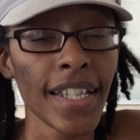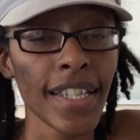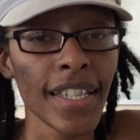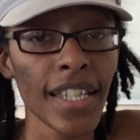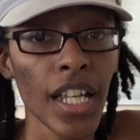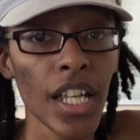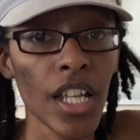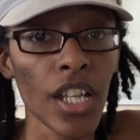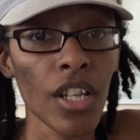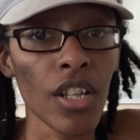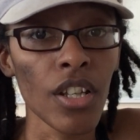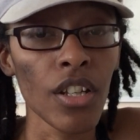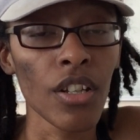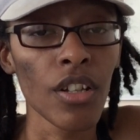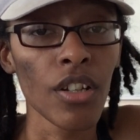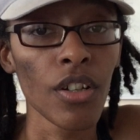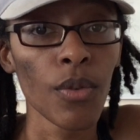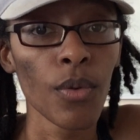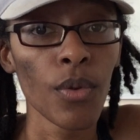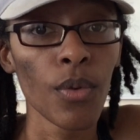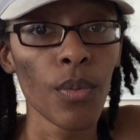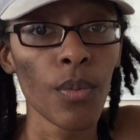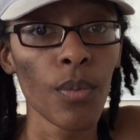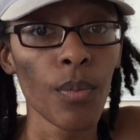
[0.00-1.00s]
then
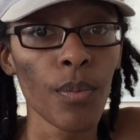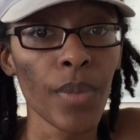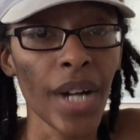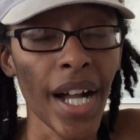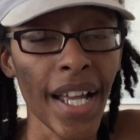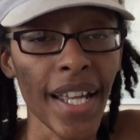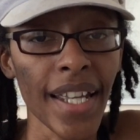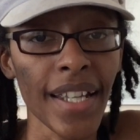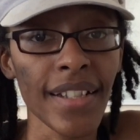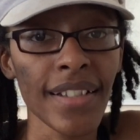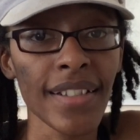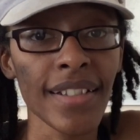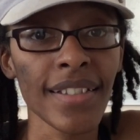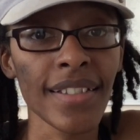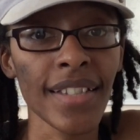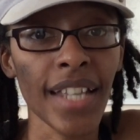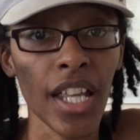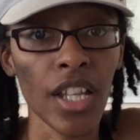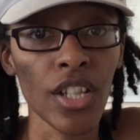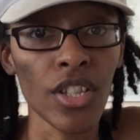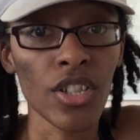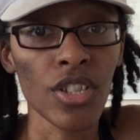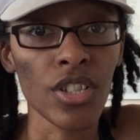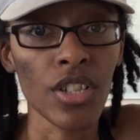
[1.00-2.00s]
by
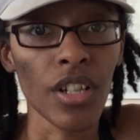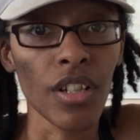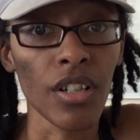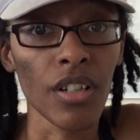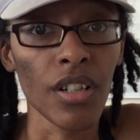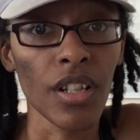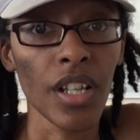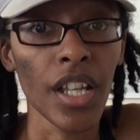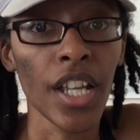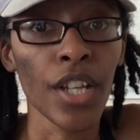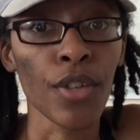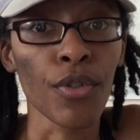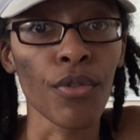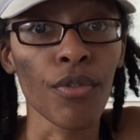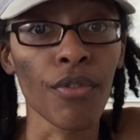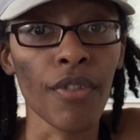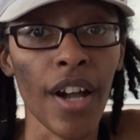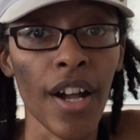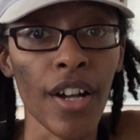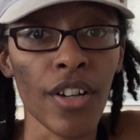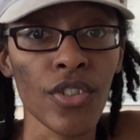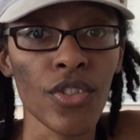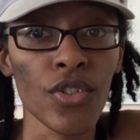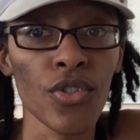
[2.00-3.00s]
extension it
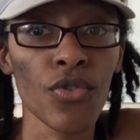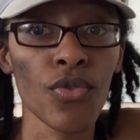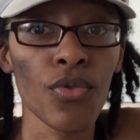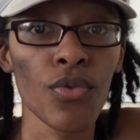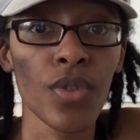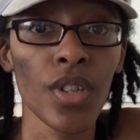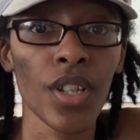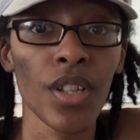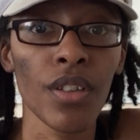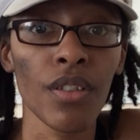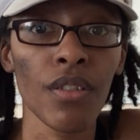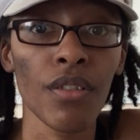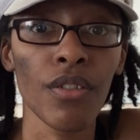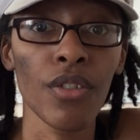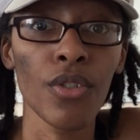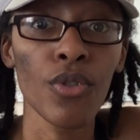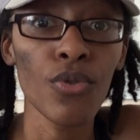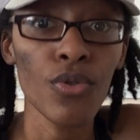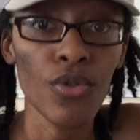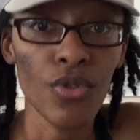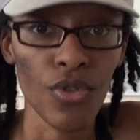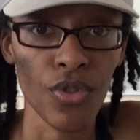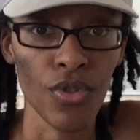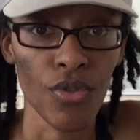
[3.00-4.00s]
ranks you in
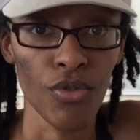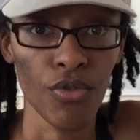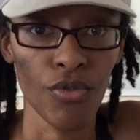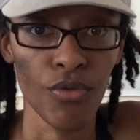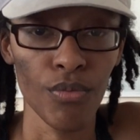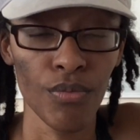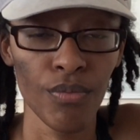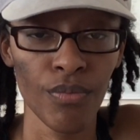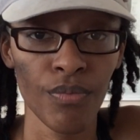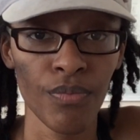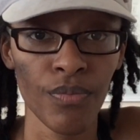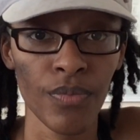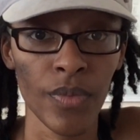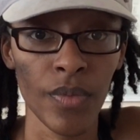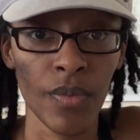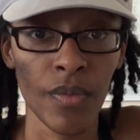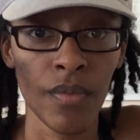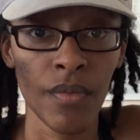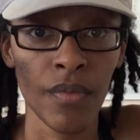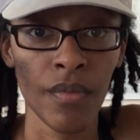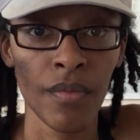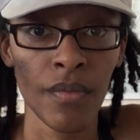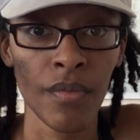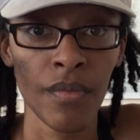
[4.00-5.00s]
YouTube,
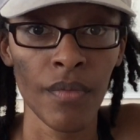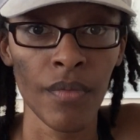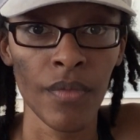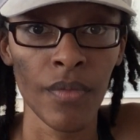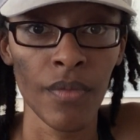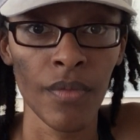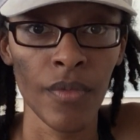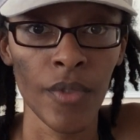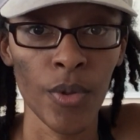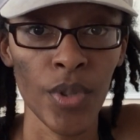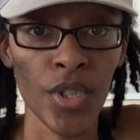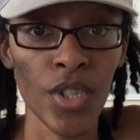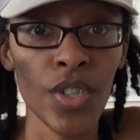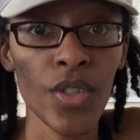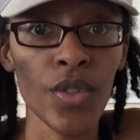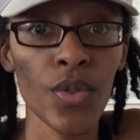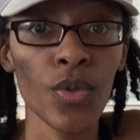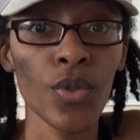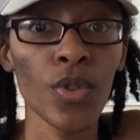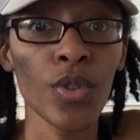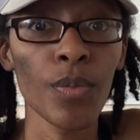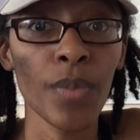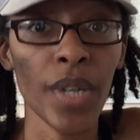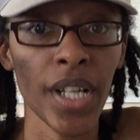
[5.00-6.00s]
which is
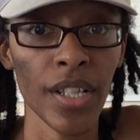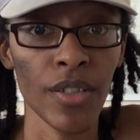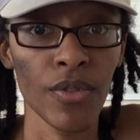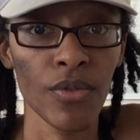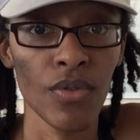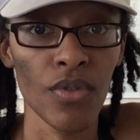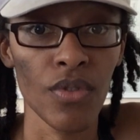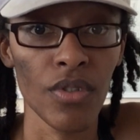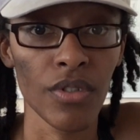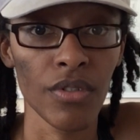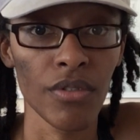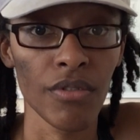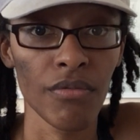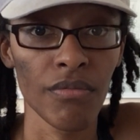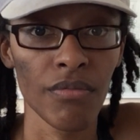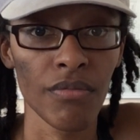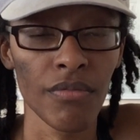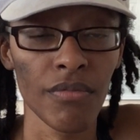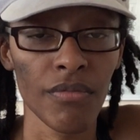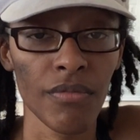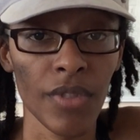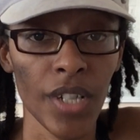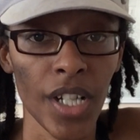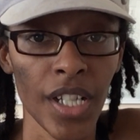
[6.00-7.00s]
owned by Google
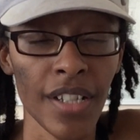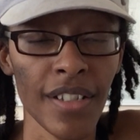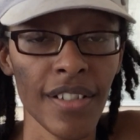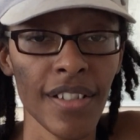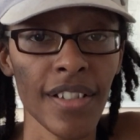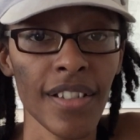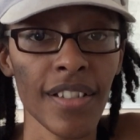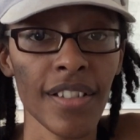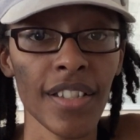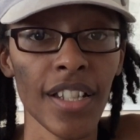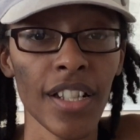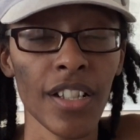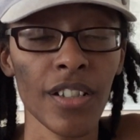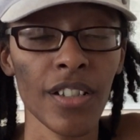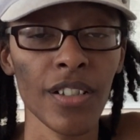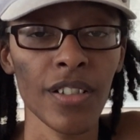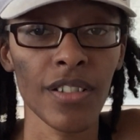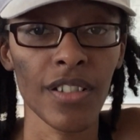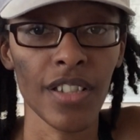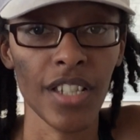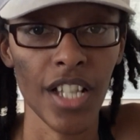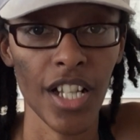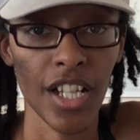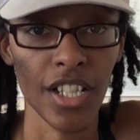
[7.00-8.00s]
and is the
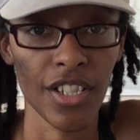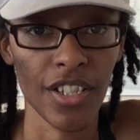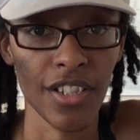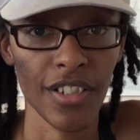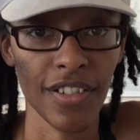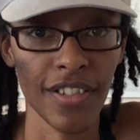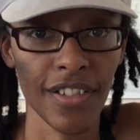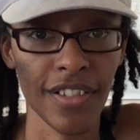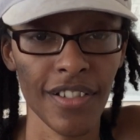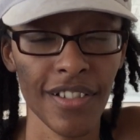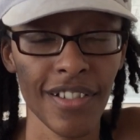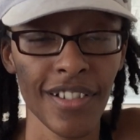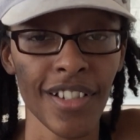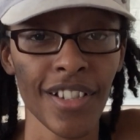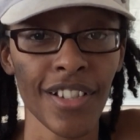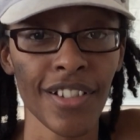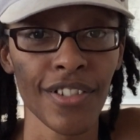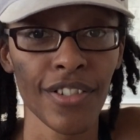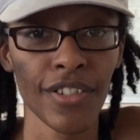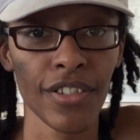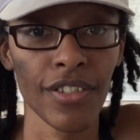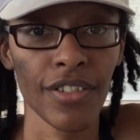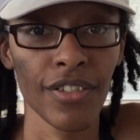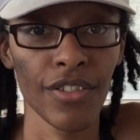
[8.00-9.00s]
second largest
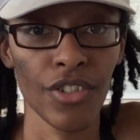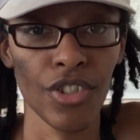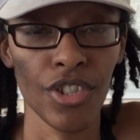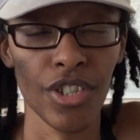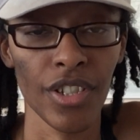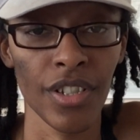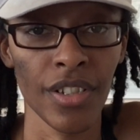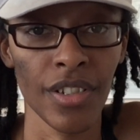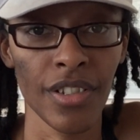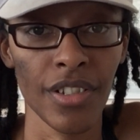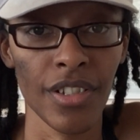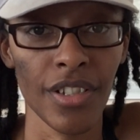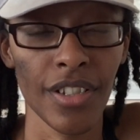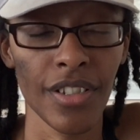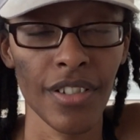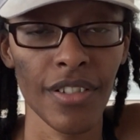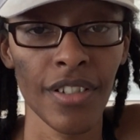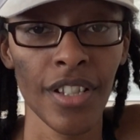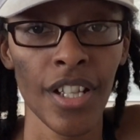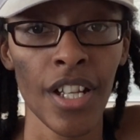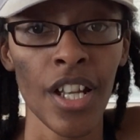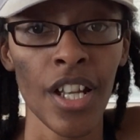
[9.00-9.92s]
search engine.